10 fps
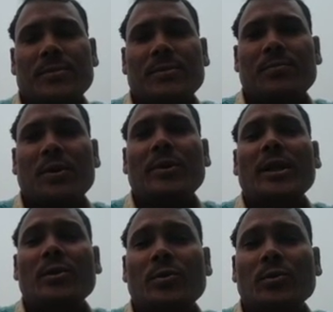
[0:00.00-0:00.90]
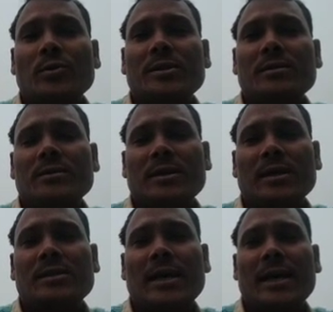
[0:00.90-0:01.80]
Primitive tools
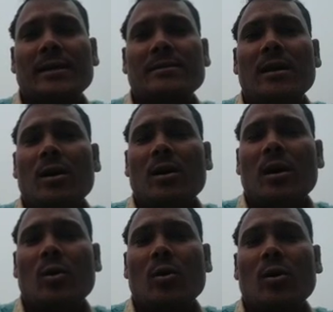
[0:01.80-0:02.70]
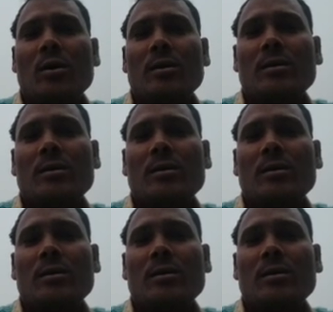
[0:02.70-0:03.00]
such as hoe,